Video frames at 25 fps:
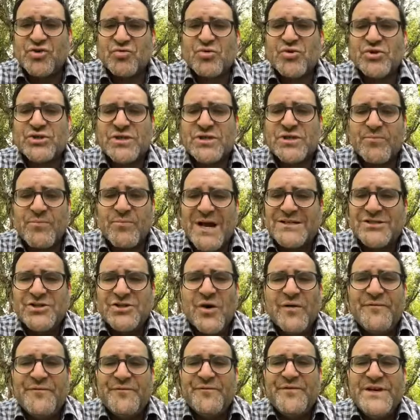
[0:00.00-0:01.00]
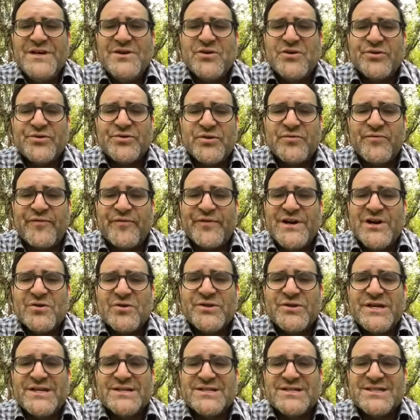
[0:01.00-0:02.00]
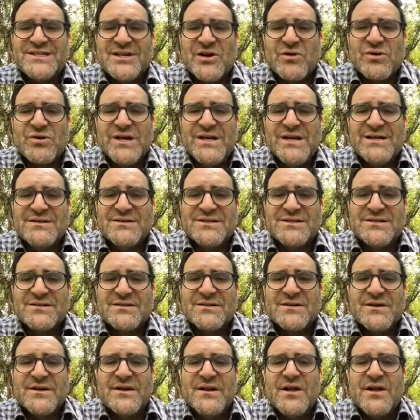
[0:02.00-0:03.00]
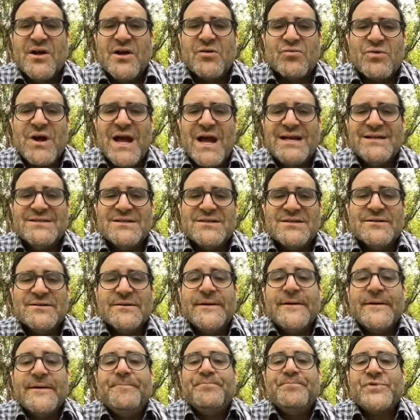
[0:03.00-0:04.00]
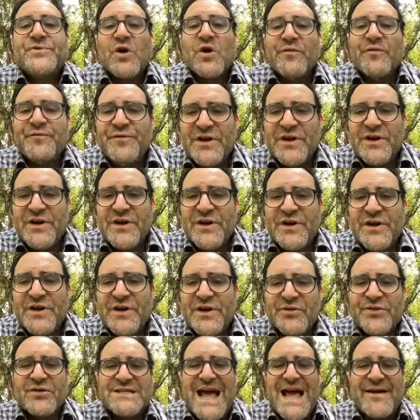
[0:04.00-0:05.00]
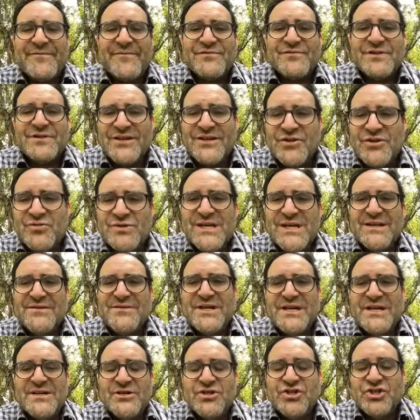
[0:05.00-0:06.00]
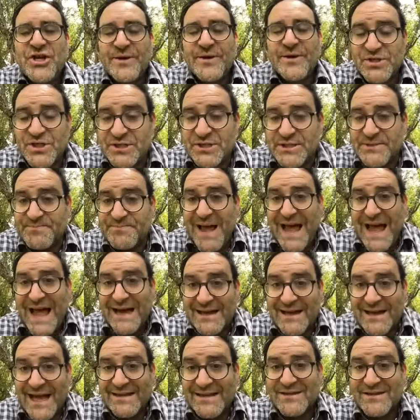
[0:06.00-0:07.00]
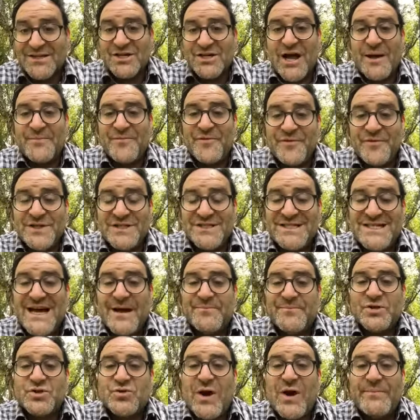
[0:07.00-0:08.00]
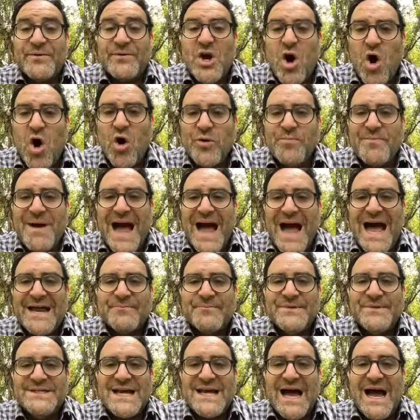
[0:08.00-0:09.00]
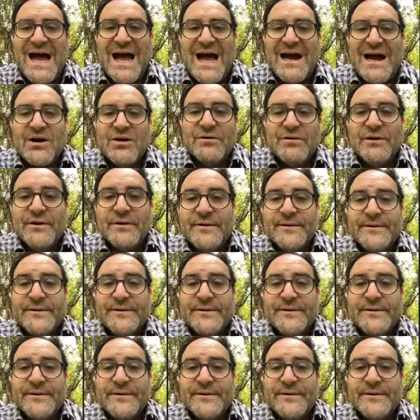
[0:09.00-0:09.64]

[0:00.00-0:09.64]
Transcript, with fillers: Jerusalem, right? Don't feel fear the Assyrians, right? Don't fear their staff like you did the Egyptians back at the time of Yetziat Mitzrayim. Ka'od ma'at miza'ar,